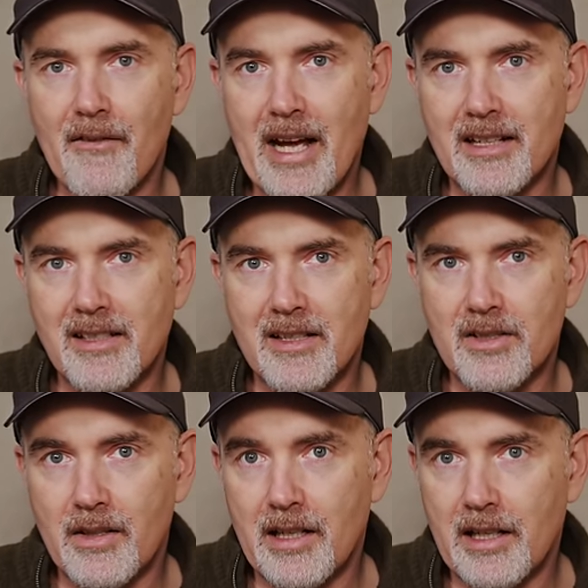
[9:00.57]
have
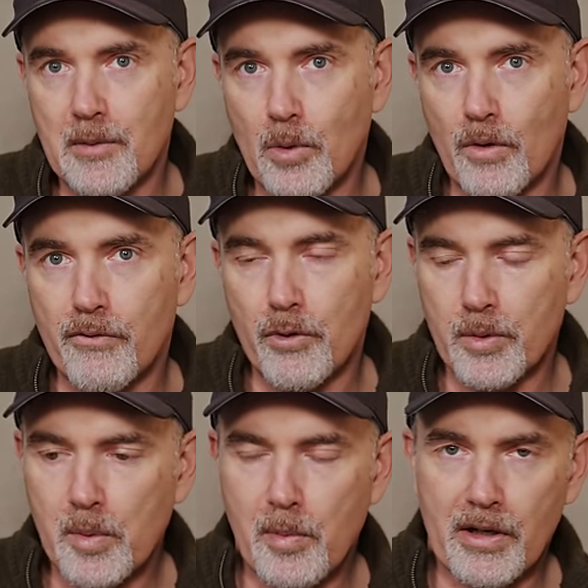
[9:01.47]
access to any of the more
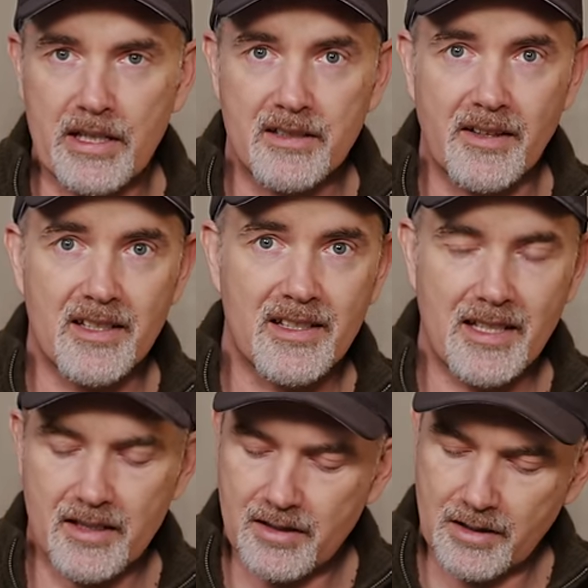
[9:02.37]
affordable bodies like the
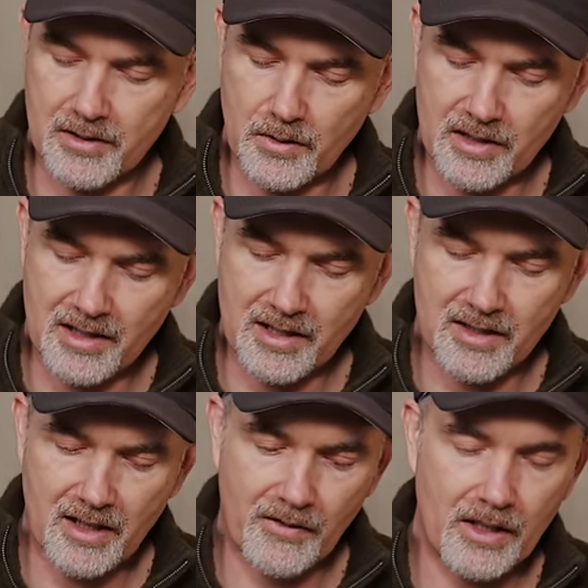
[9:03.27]
Z6 or the
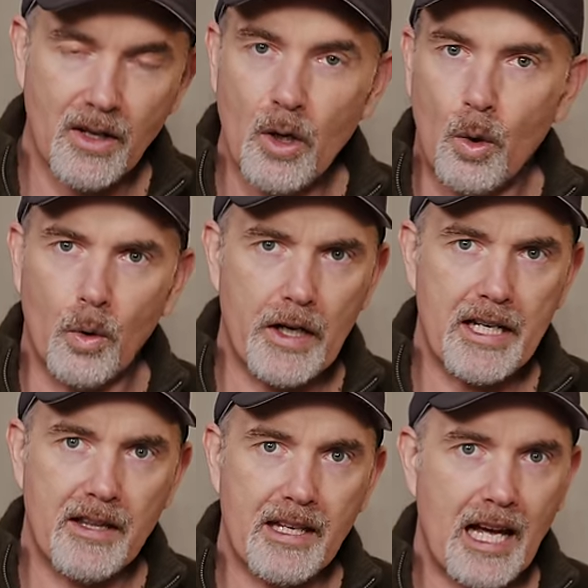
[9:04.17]
Z7 or
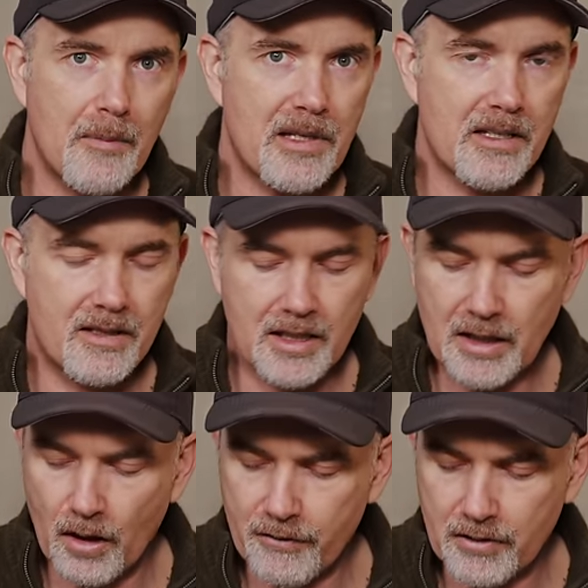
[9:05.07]
any of the
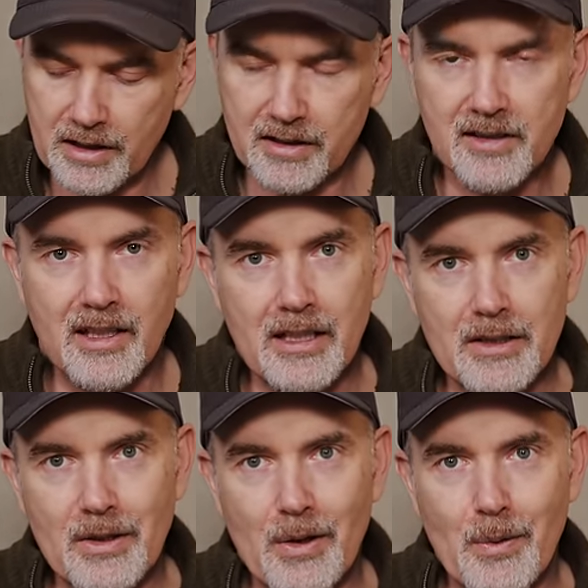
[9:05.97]
APS-C offerings.
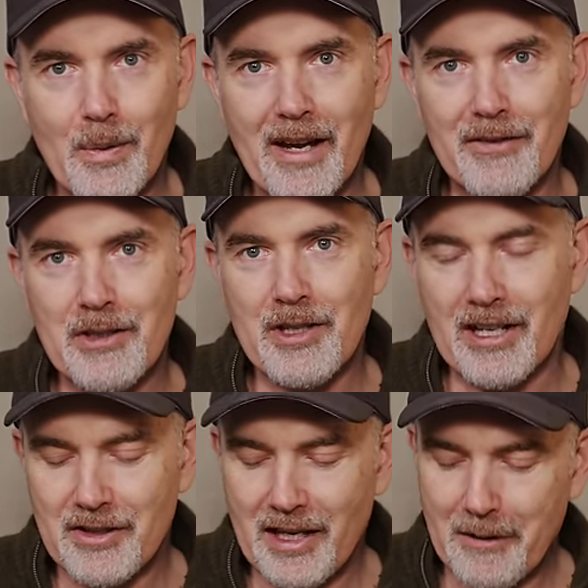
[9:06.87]
So we have to
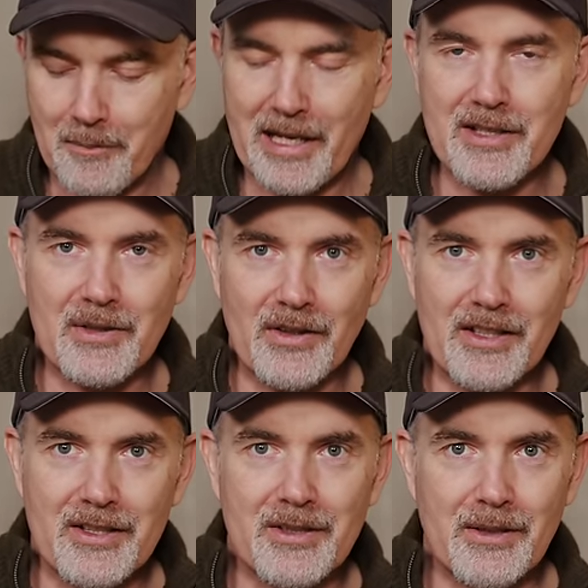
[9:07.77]
judge that based on
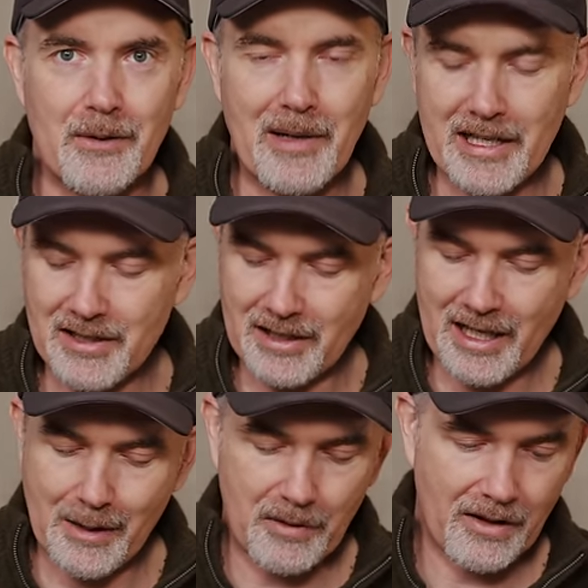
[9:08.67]
this amazing
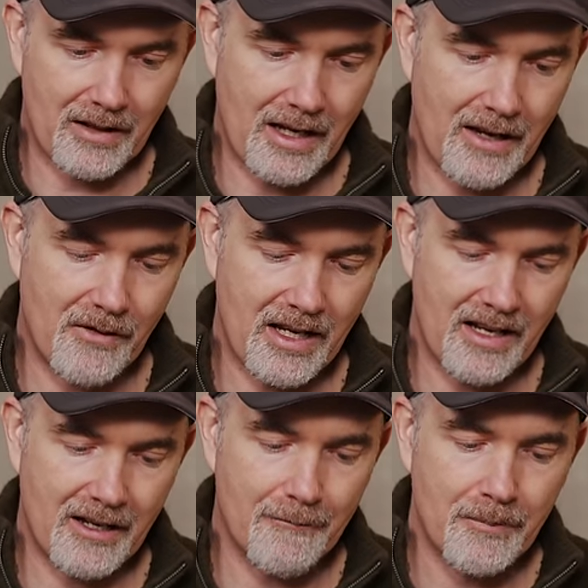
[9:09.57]
camera that I have
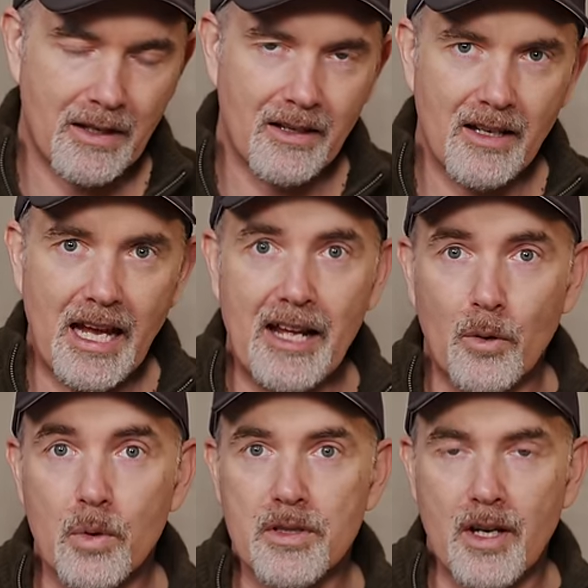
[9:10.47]
here. And
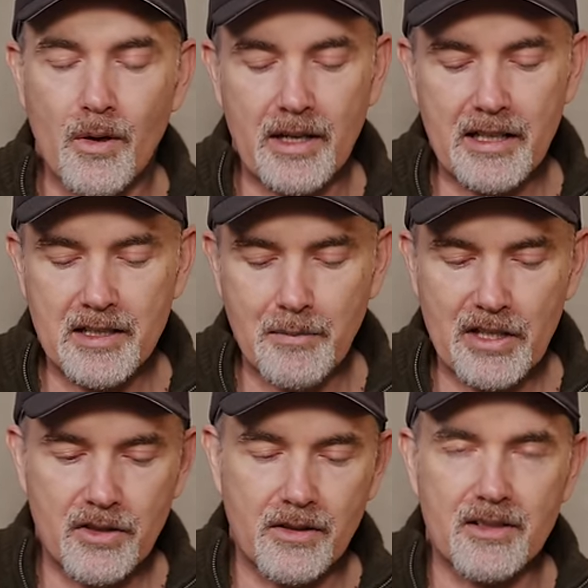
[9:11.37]
also I need to
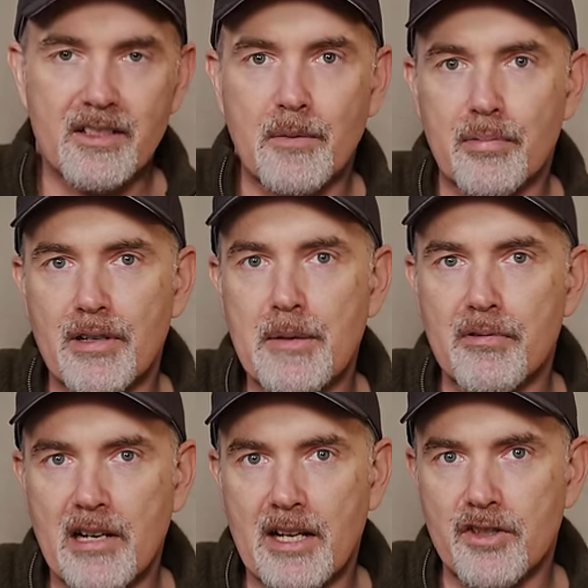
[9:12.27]
mention this is a
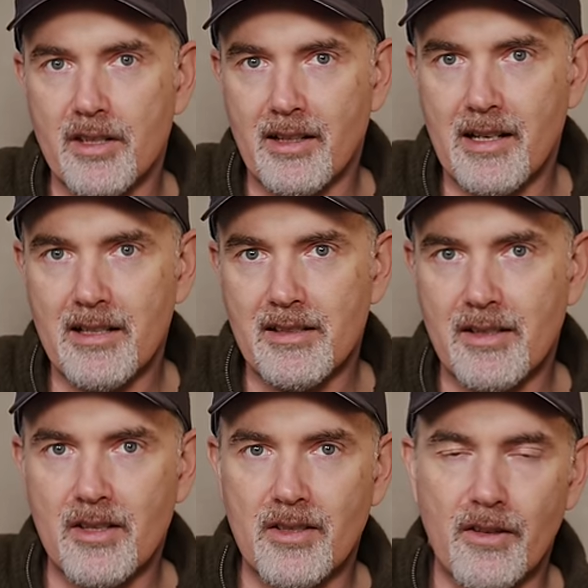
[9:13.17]
pre-production lens.
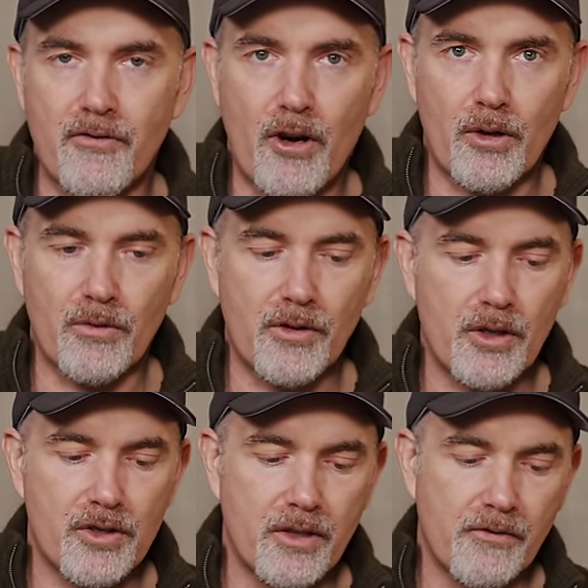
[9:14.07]
This isn't the final
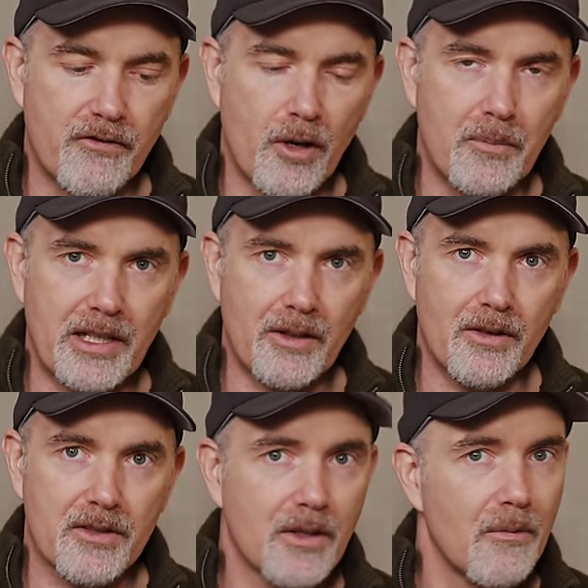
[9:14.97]
version from
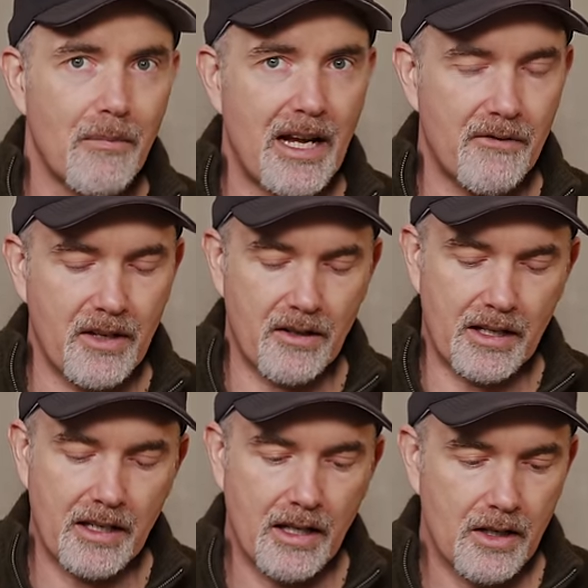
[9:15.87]
Nikon, so it may
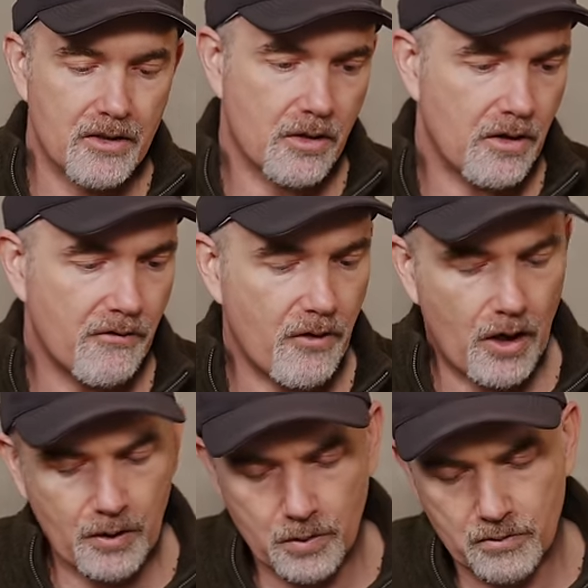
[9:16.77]
vary to the
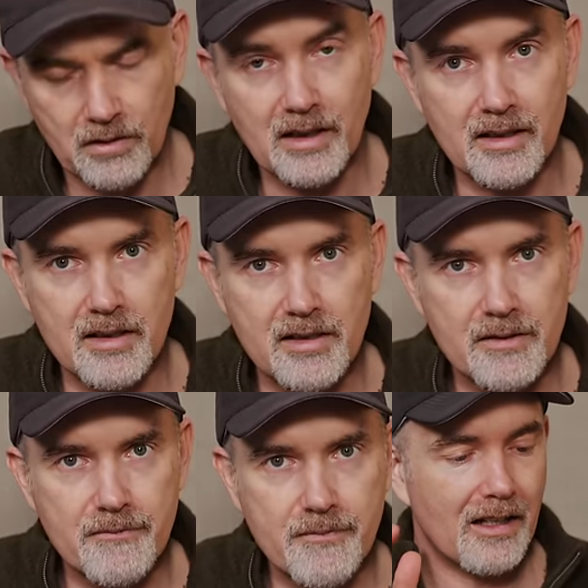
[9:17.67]
final
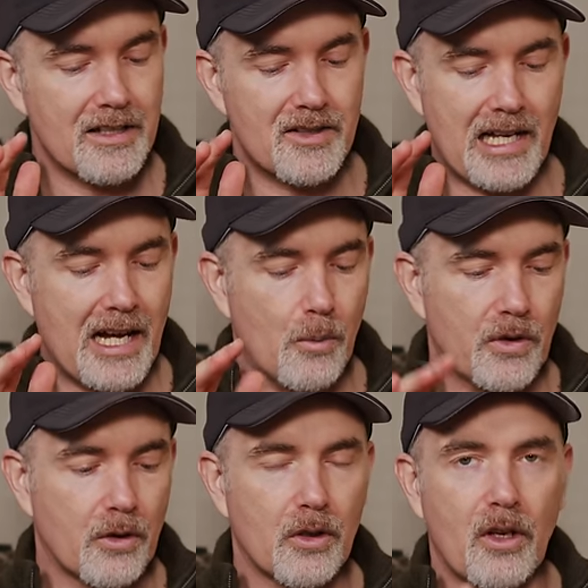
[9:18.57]
release. Let's start
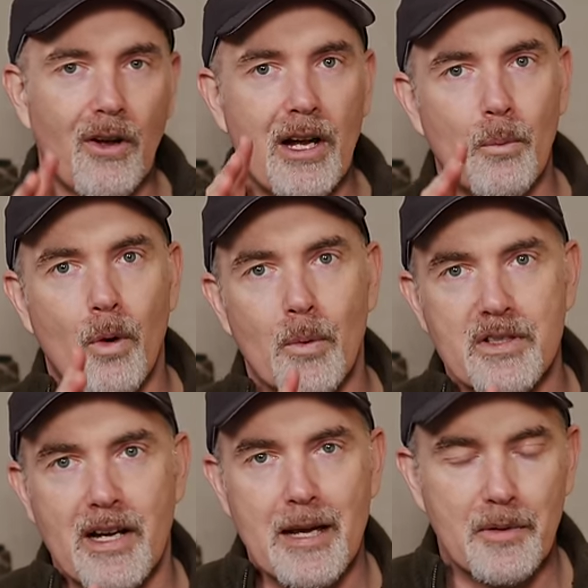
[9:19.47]
with good light. What
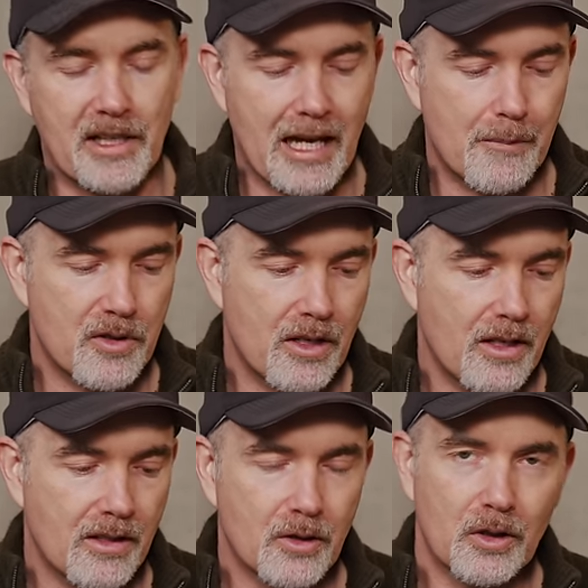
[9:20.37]
was I able to capture
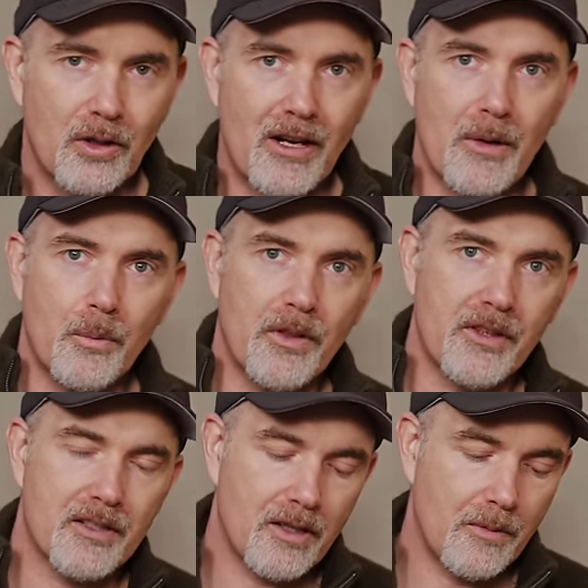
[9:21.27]
in good light with
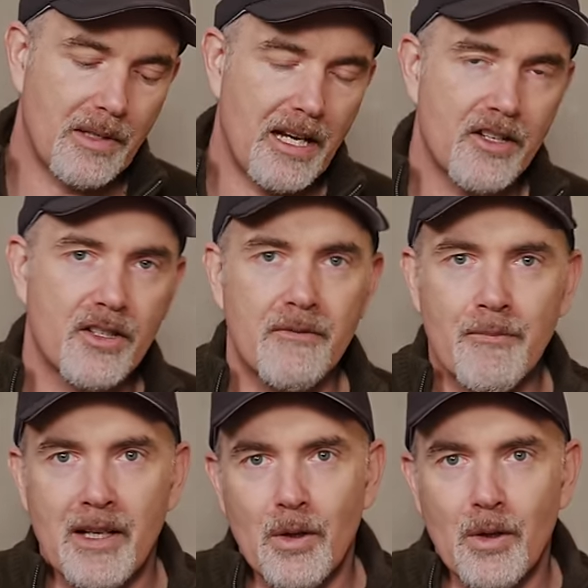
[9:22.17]
this combination?